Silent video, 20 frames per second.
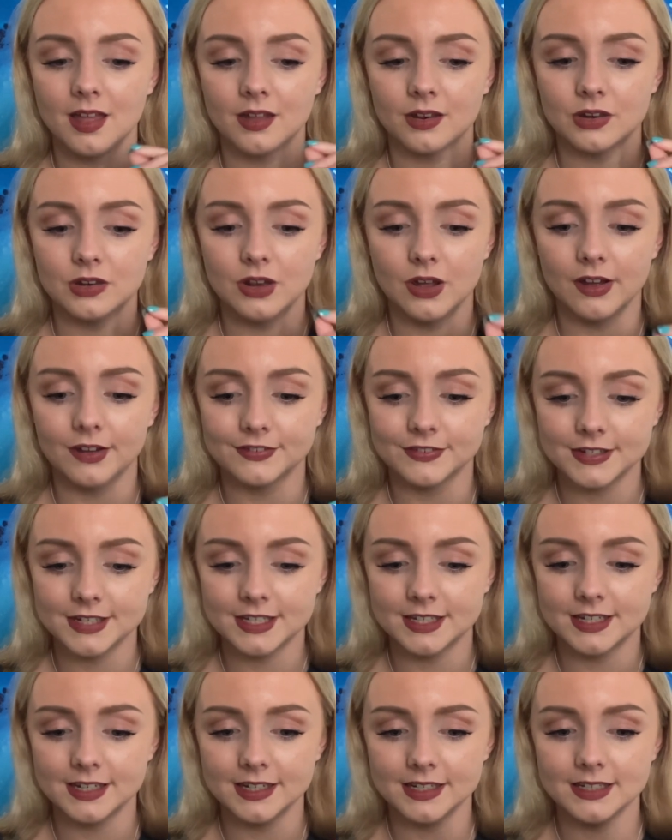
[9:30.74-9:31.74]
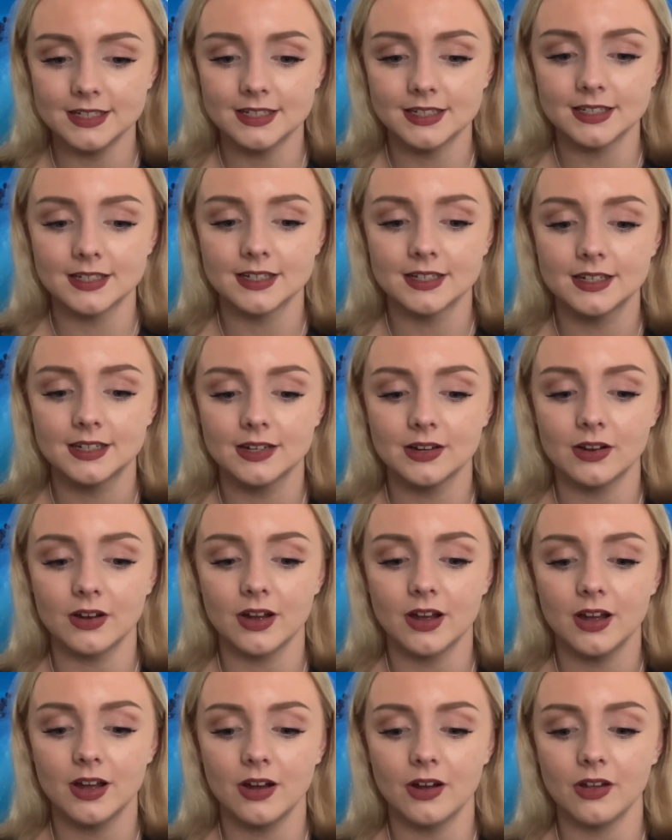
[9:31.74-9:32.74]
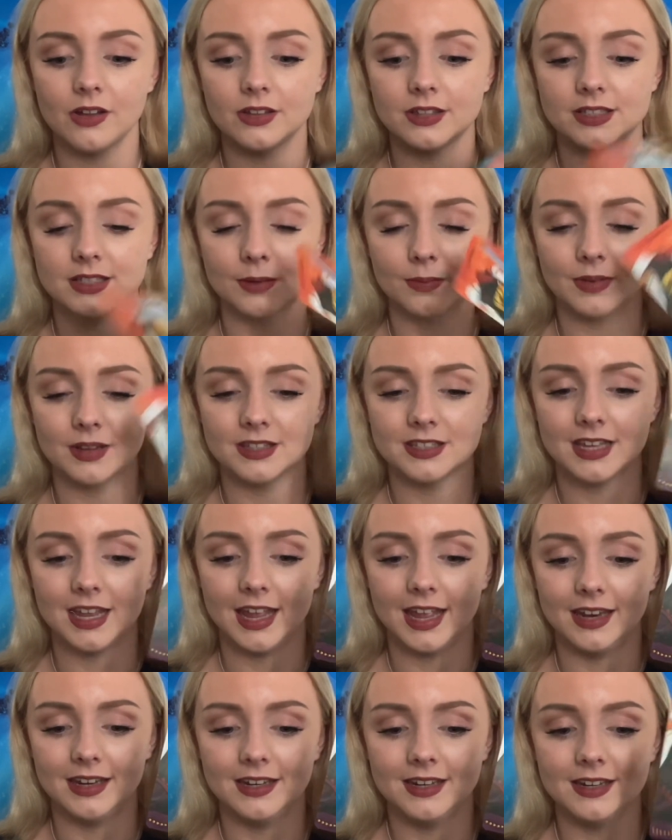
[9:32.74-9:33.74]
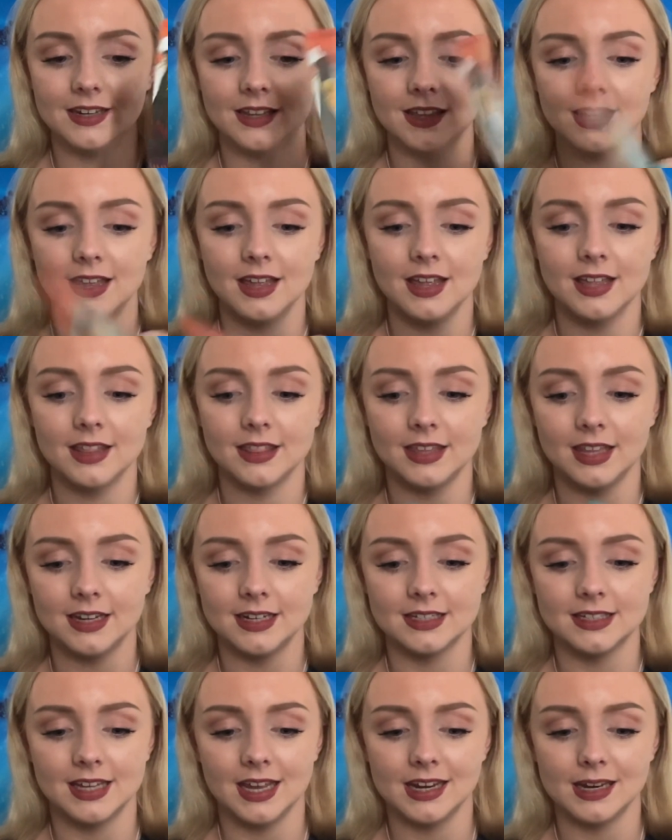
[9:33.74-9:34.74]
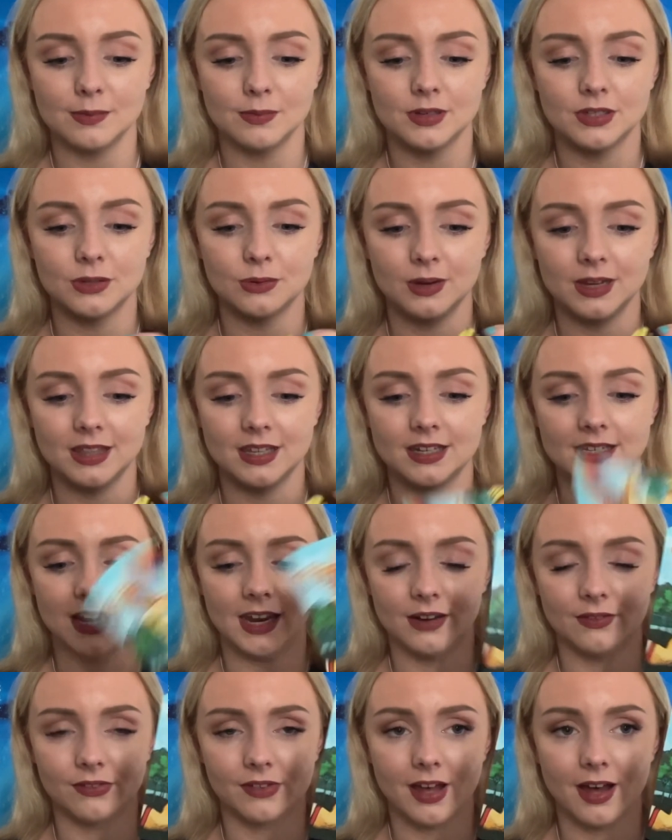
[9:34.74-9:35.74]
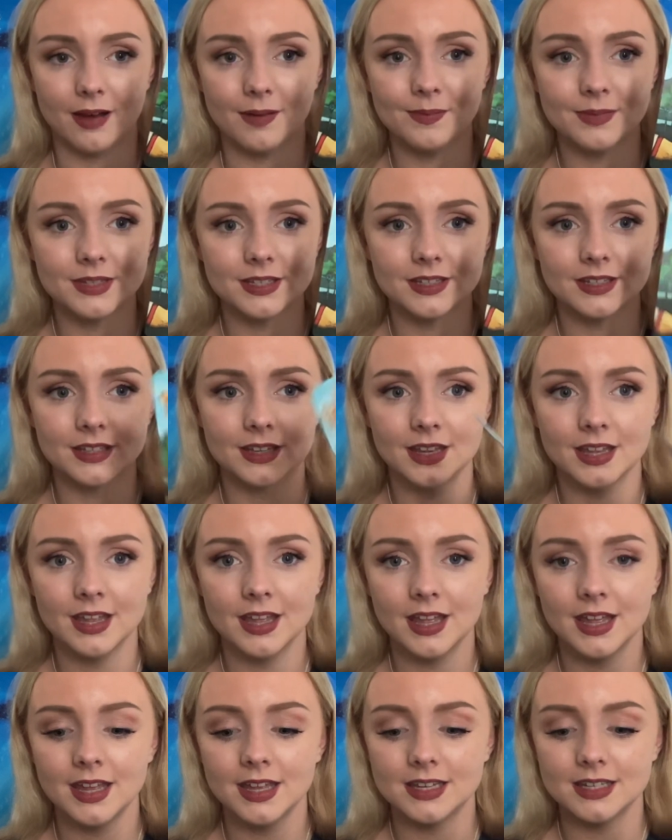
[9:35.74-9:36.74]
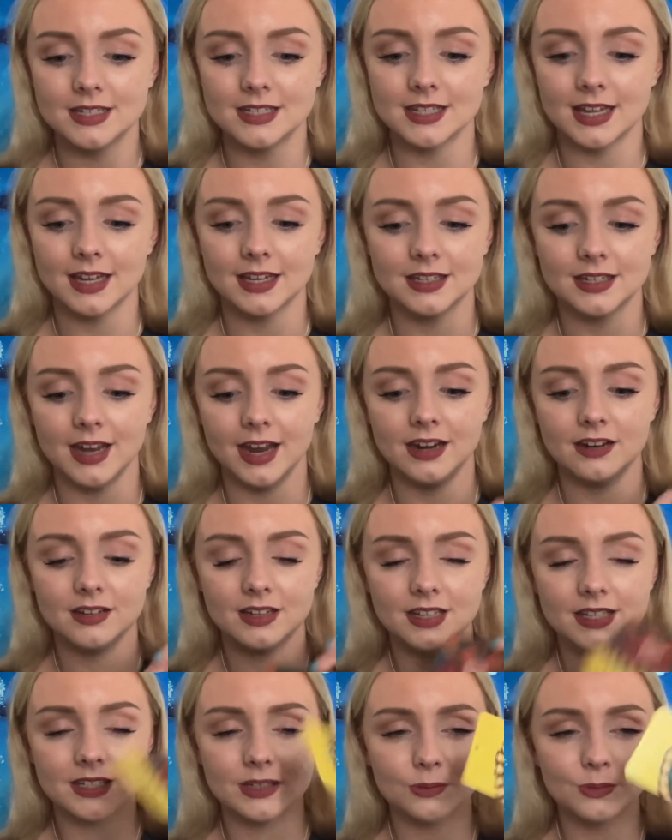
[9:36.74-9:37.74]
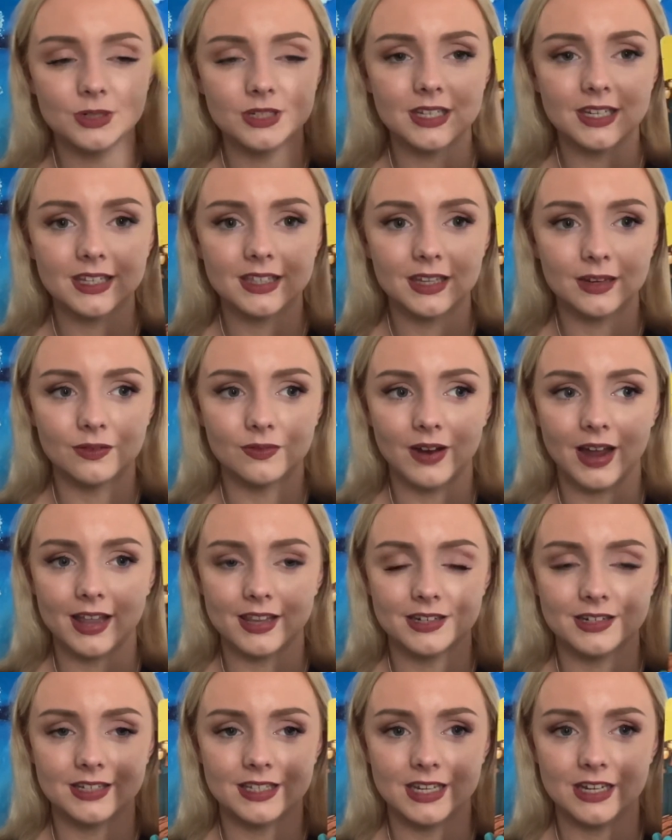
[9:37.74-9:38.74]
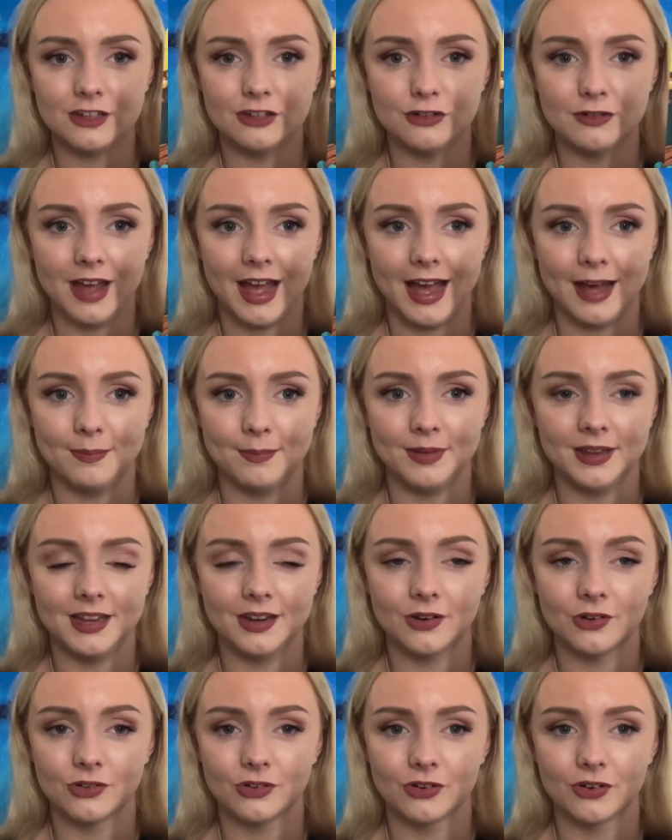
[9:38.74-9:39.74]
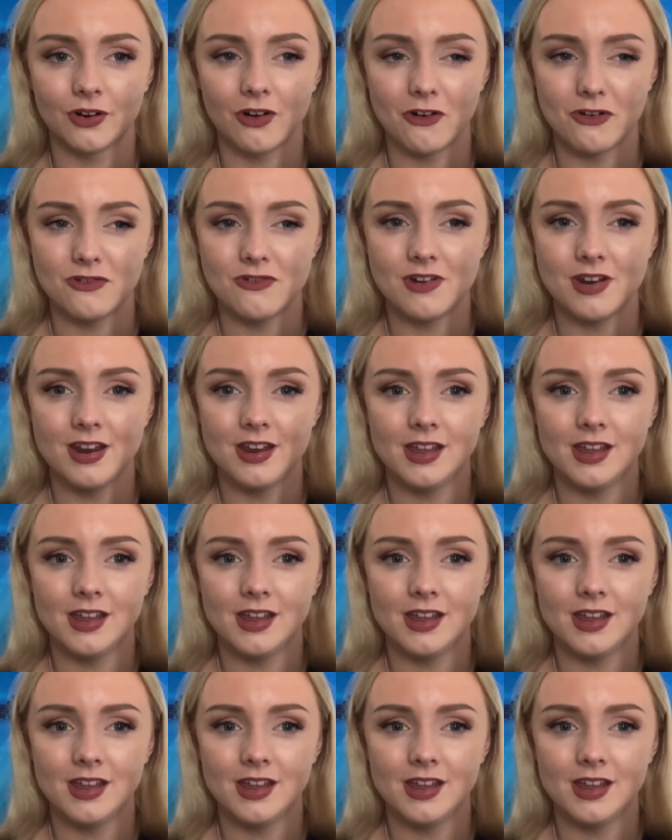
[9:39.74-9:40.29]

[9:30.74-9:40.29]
nervousness on someone's end that is getting between the Ten of Cups. It's like nine, it's almost like they'd rather see you happy and on your own